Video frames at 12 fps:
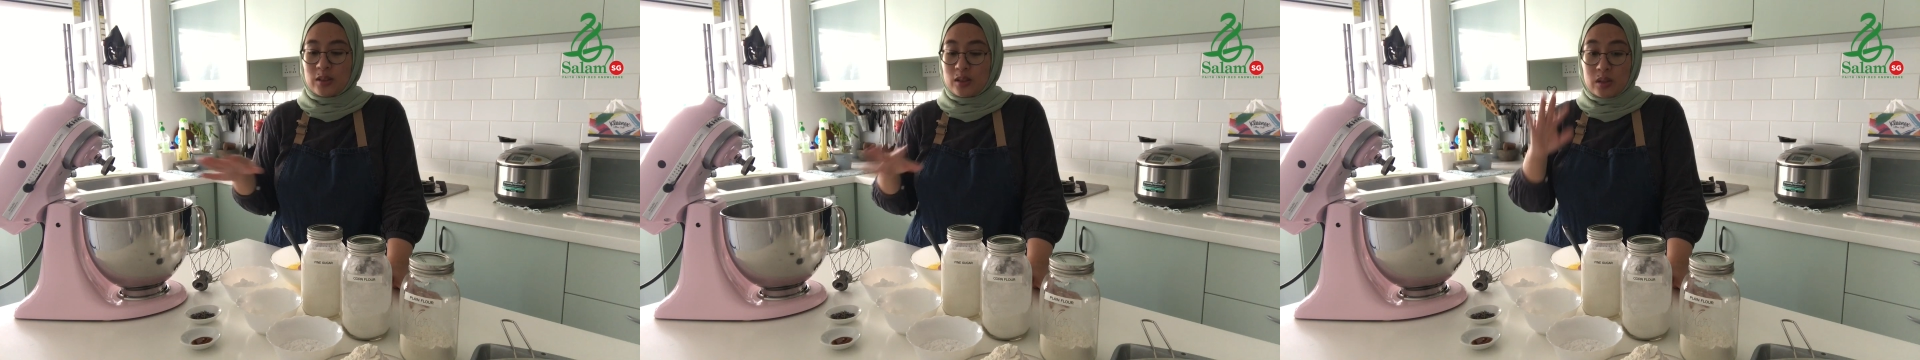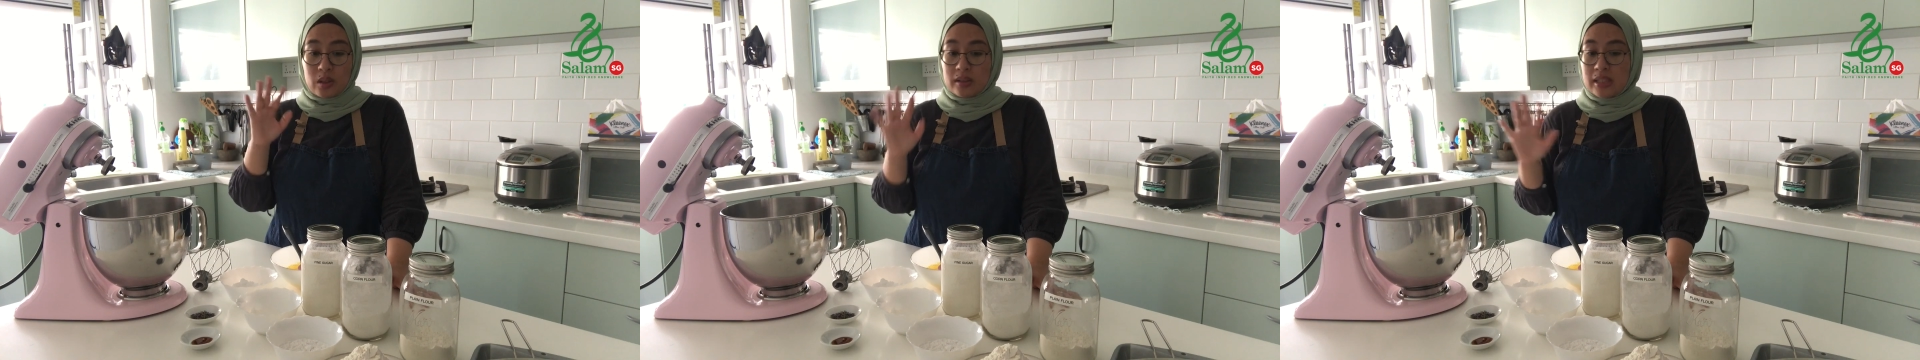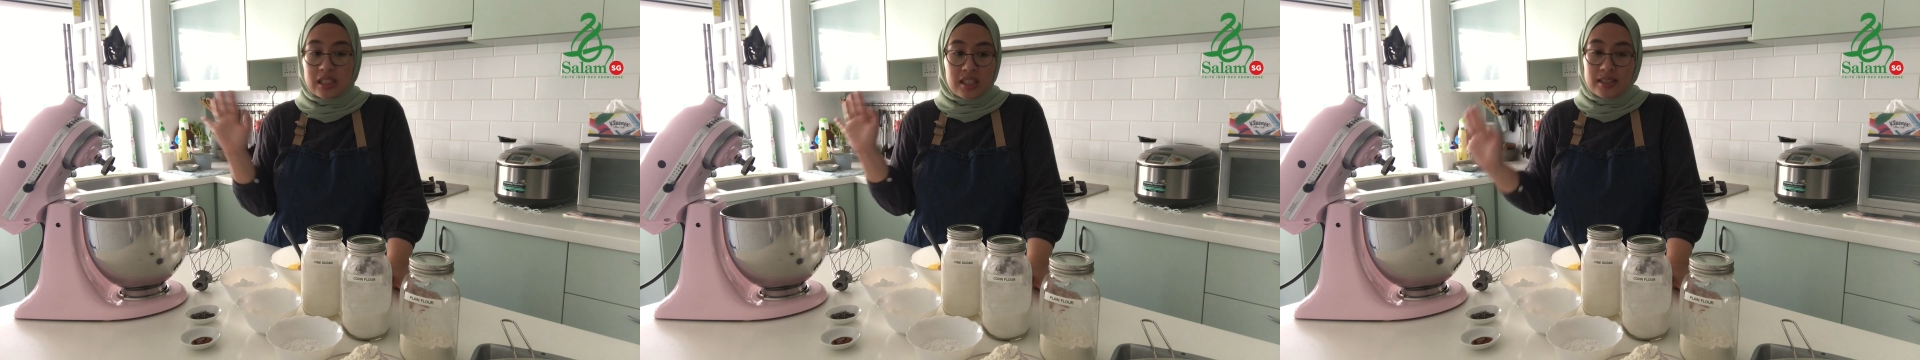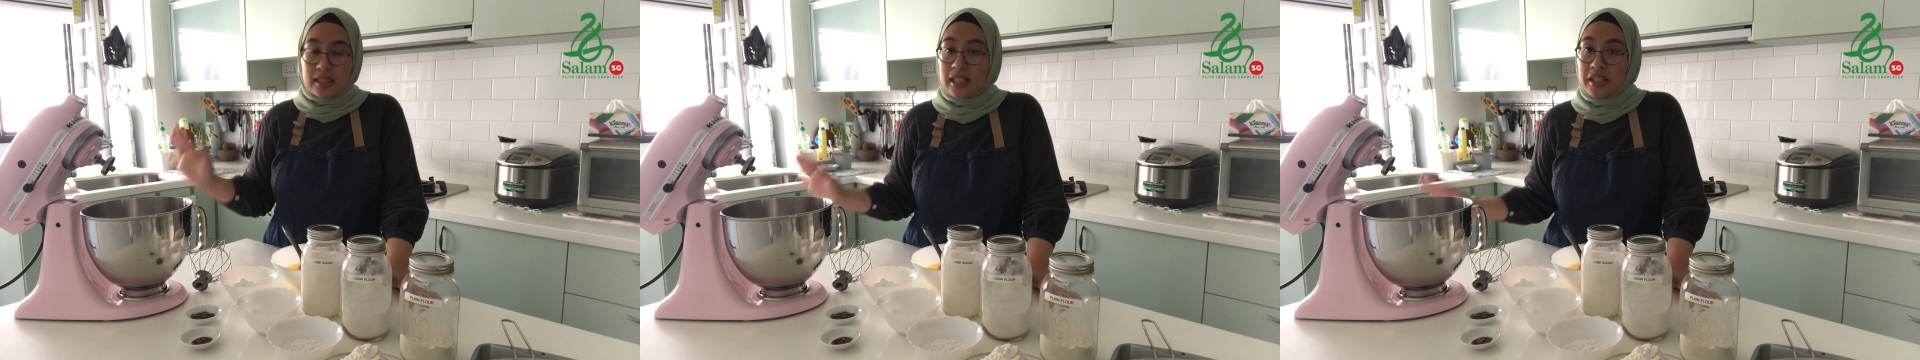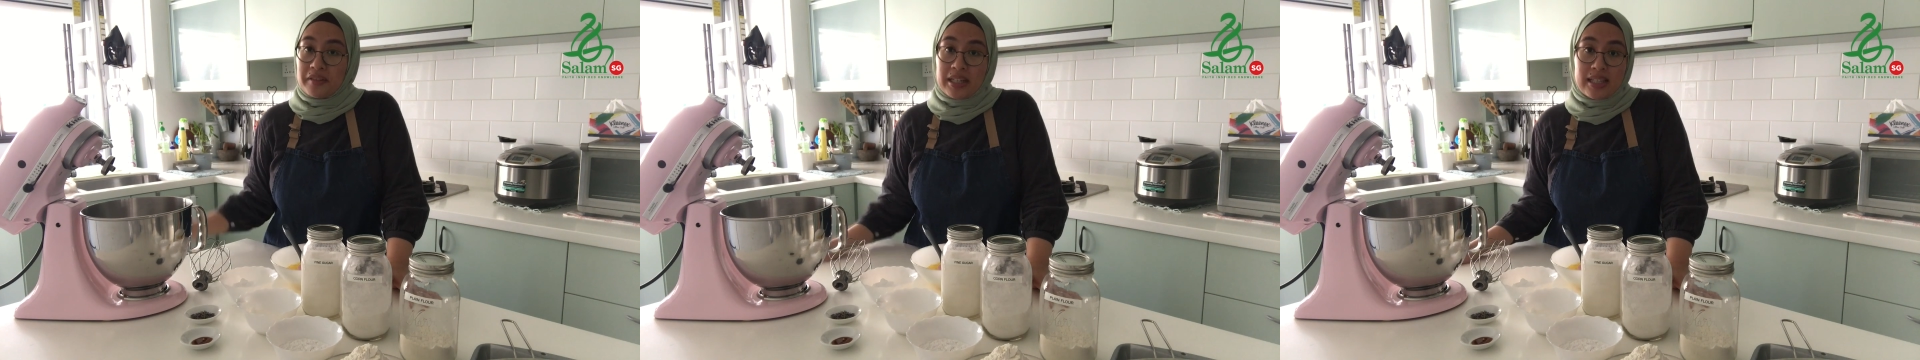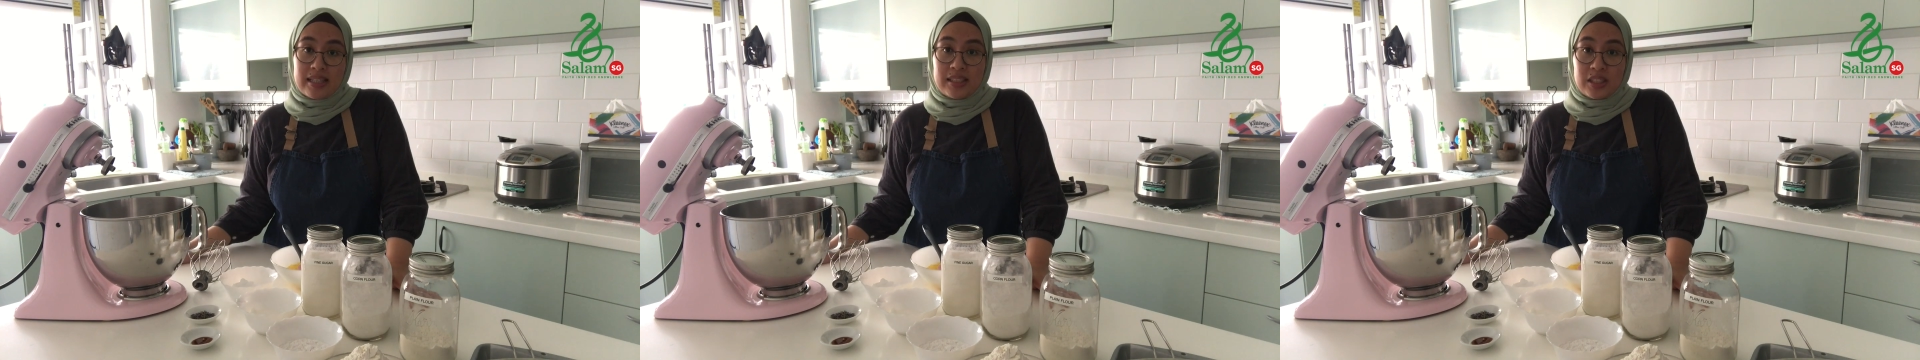so those are just the
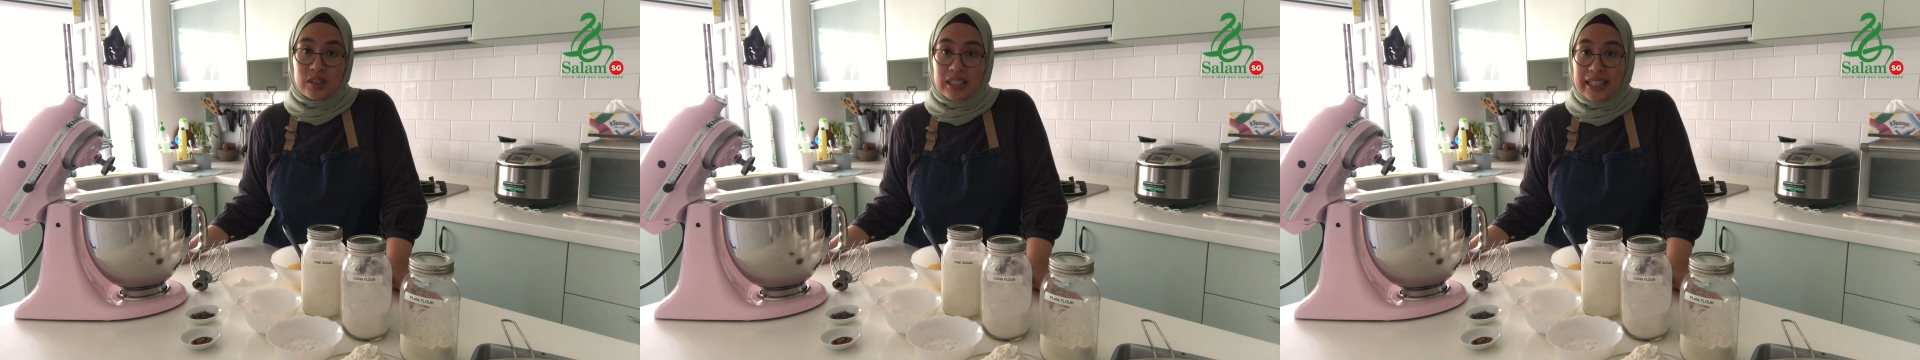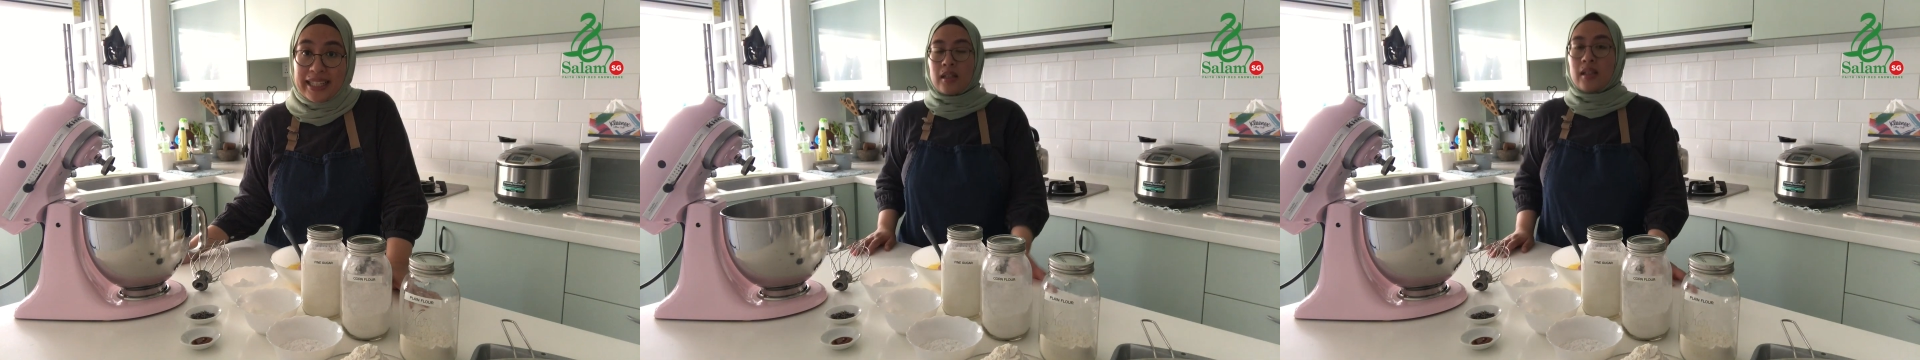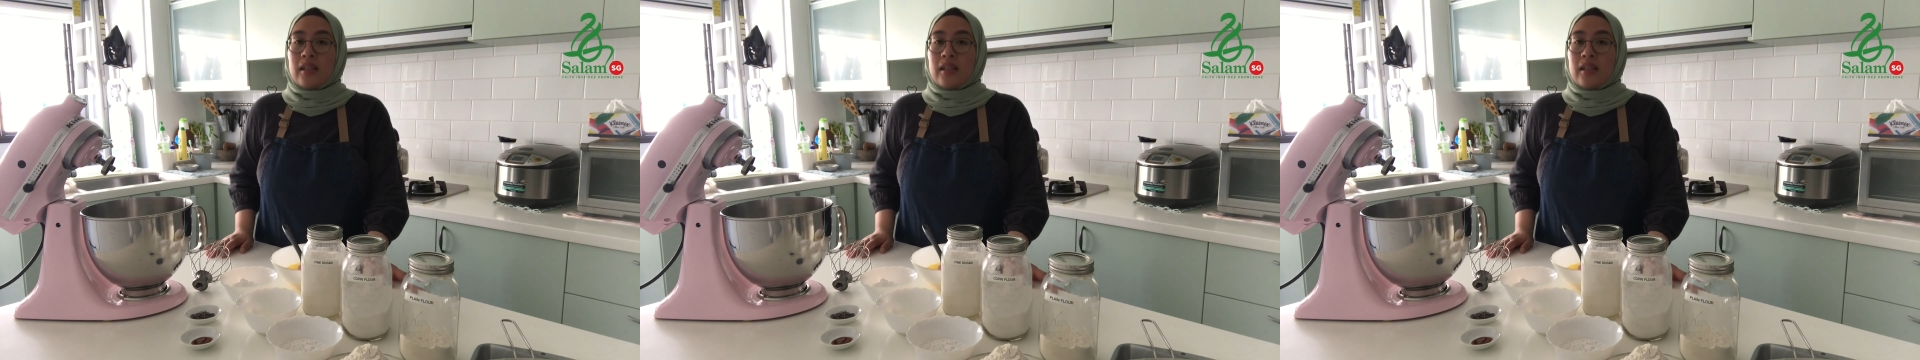ingredients you need.